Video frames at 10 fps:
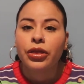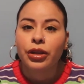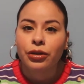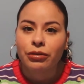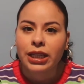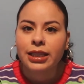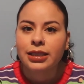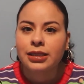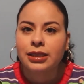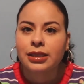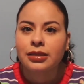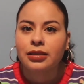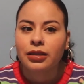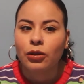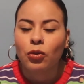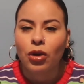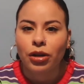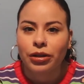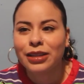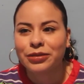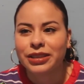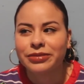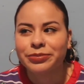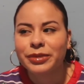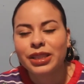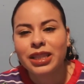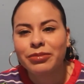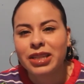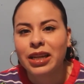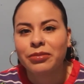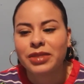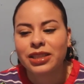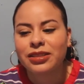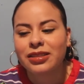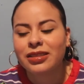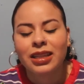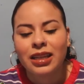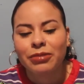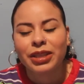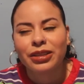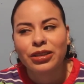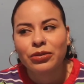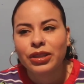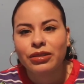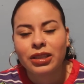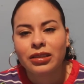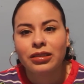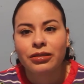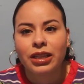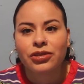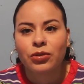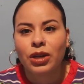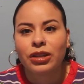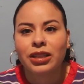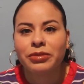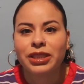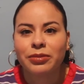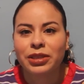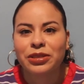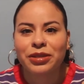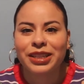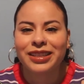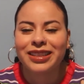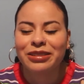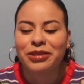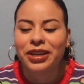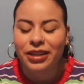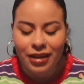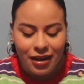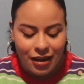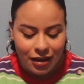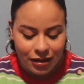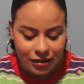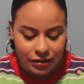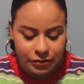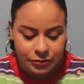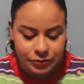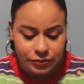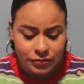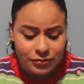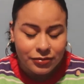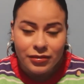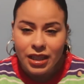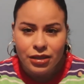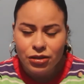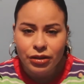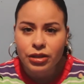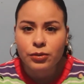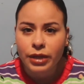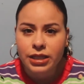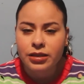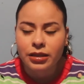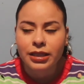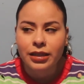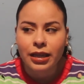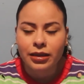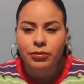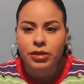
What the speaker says: the crickets in the water. I do it sometimes. I just like, you know what, you need a little extra water, let me dip this cricket in the water. So there's ways to get